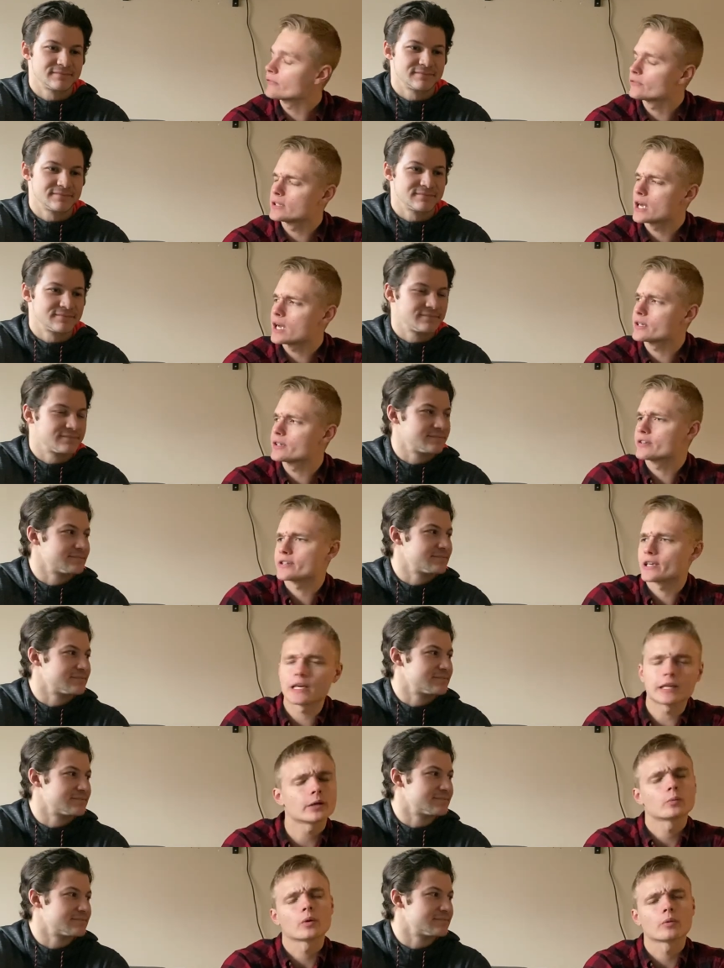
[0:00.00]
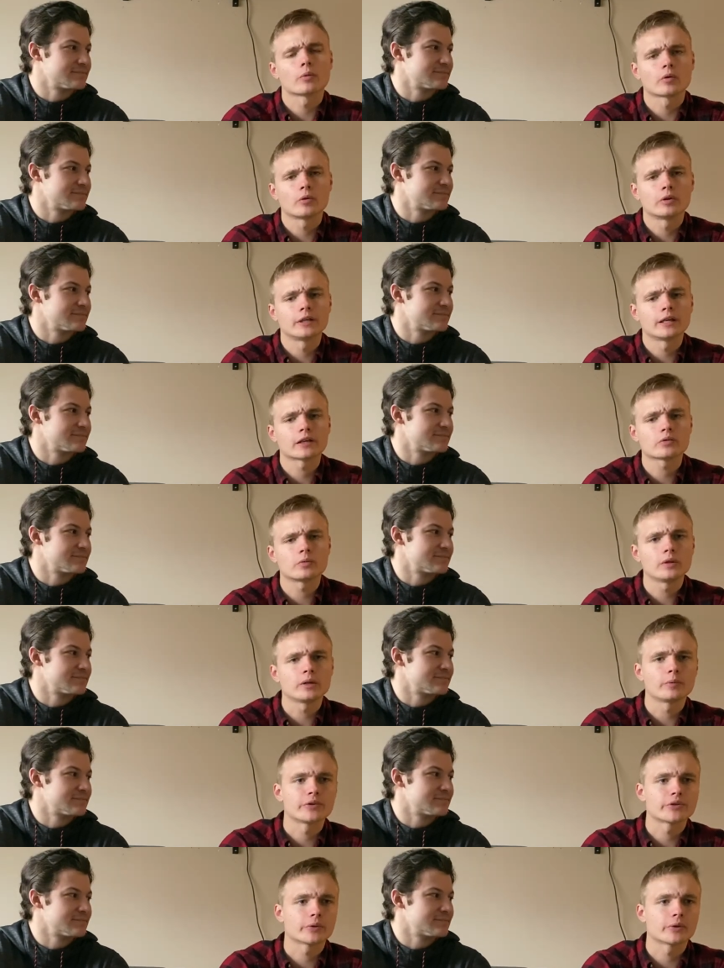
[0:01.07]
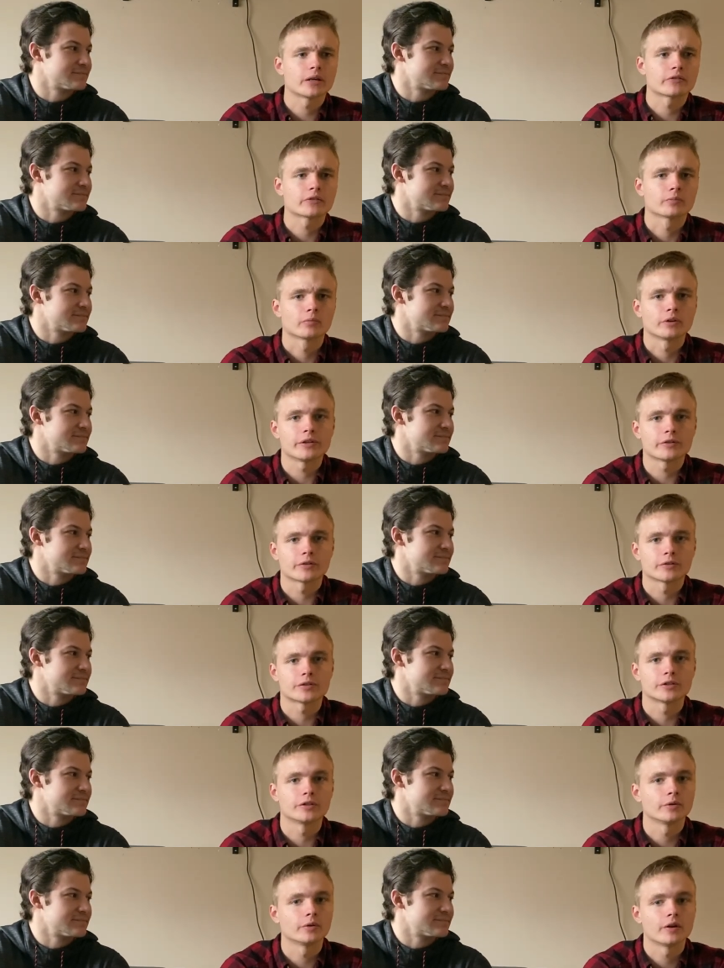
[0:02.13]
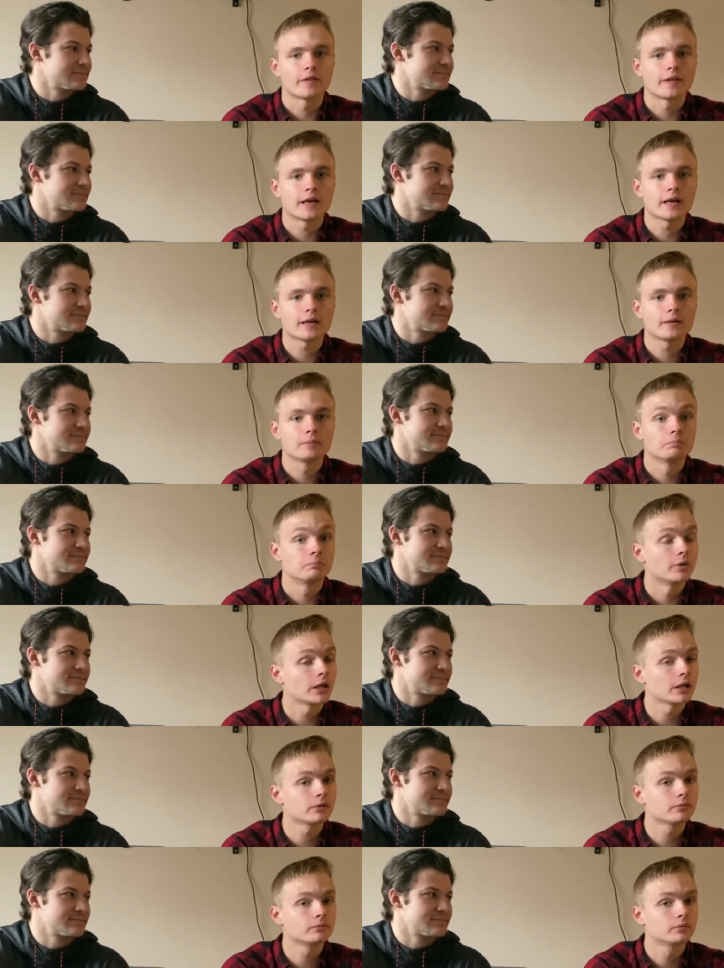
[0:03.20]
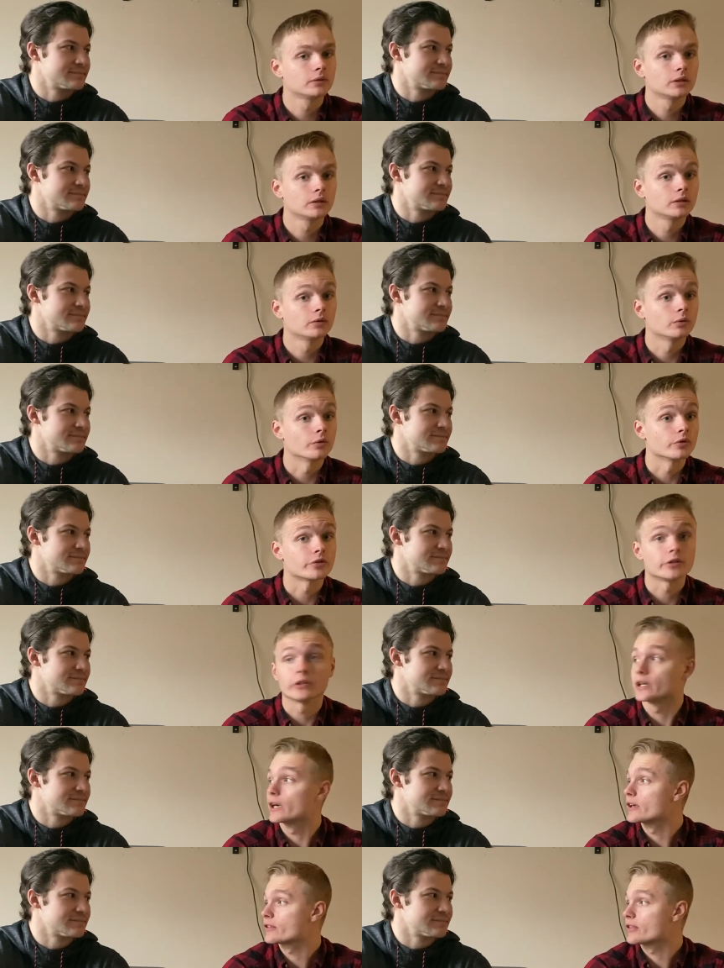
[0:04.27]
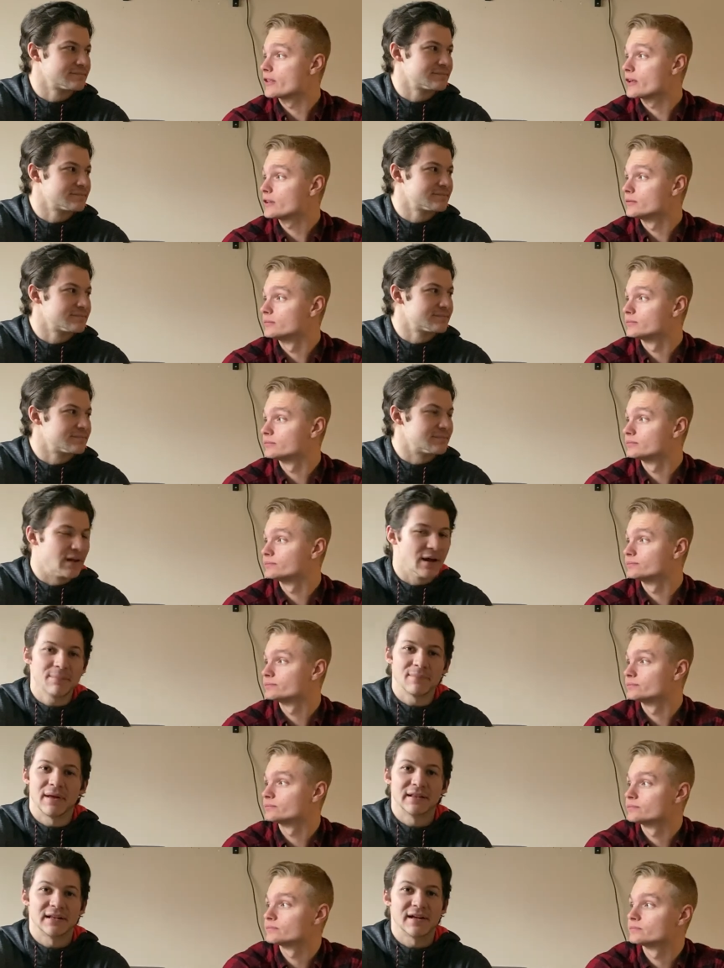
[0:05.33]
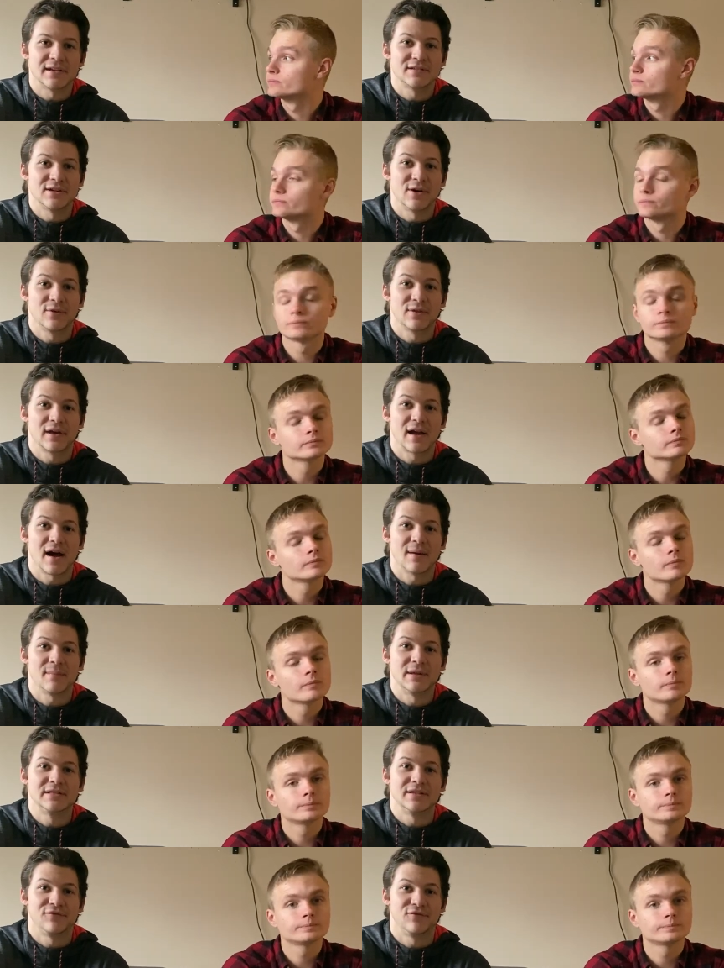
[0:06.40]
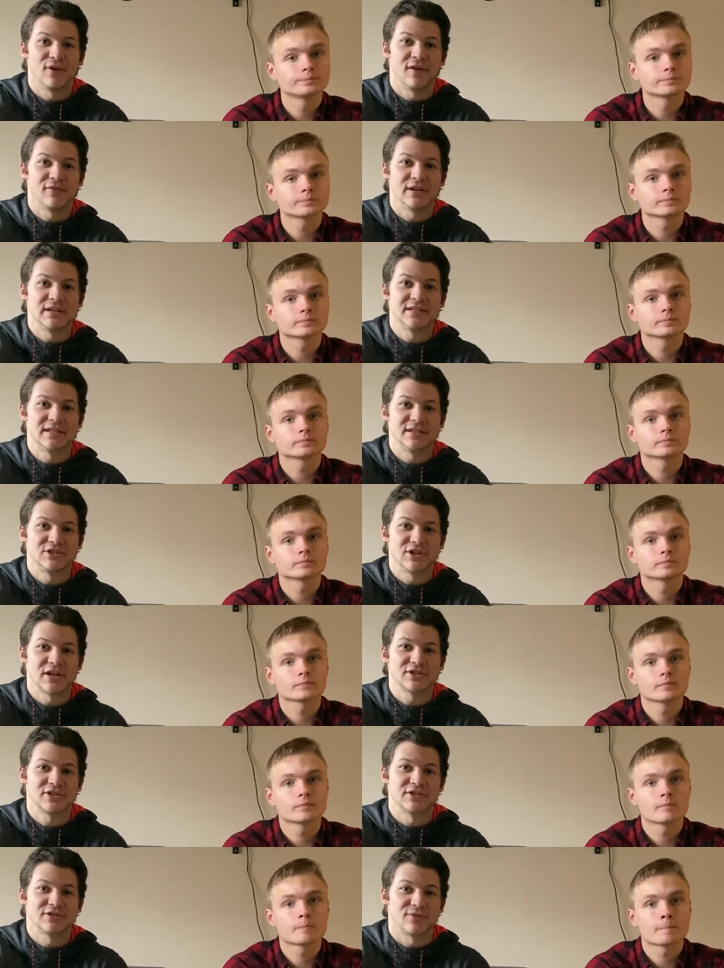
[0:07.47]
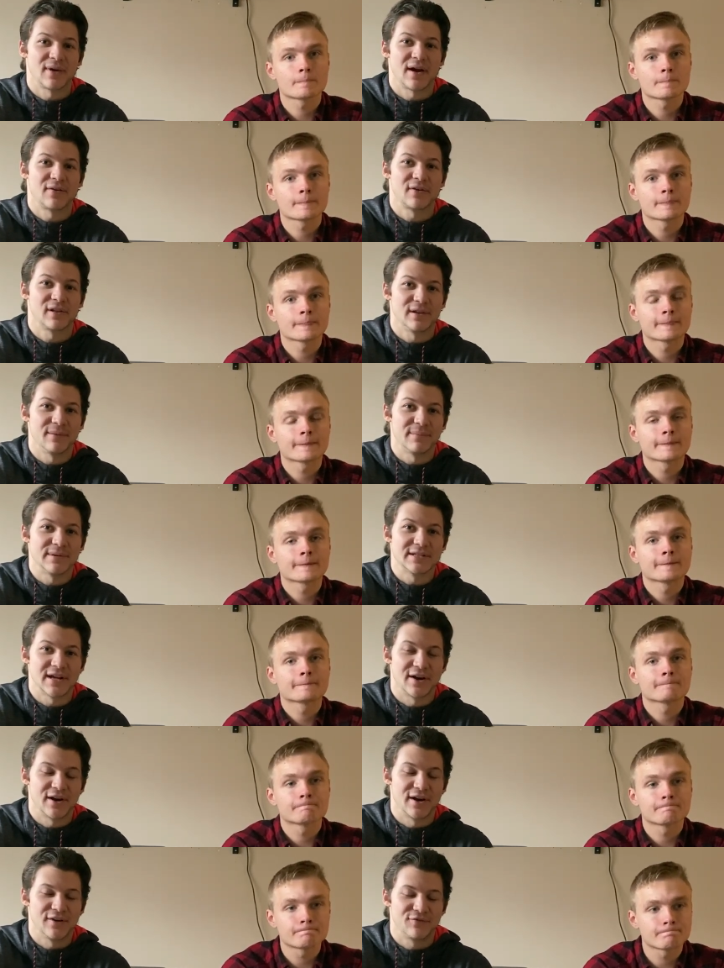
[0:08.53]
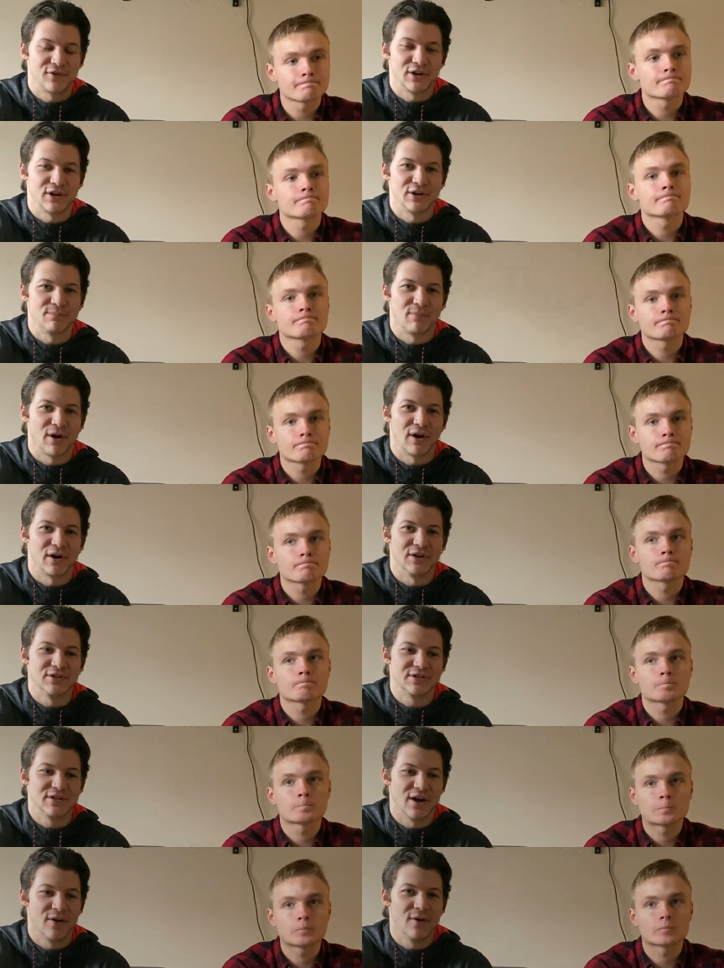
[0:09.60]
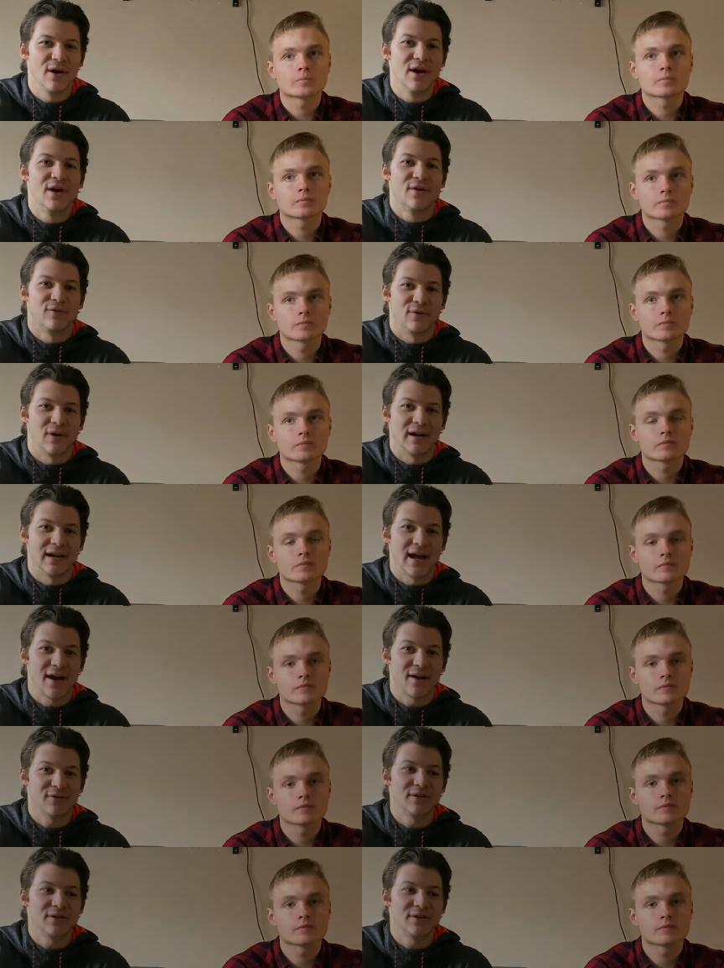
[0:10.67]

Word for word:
Speaker 1: not decided where we're going next week. We still have some research to do on that, but we'll see you guys then.
Speaker 2: Yep, and let us know in the comments if you have any suggestions around Columbus area for good burgers. So right now,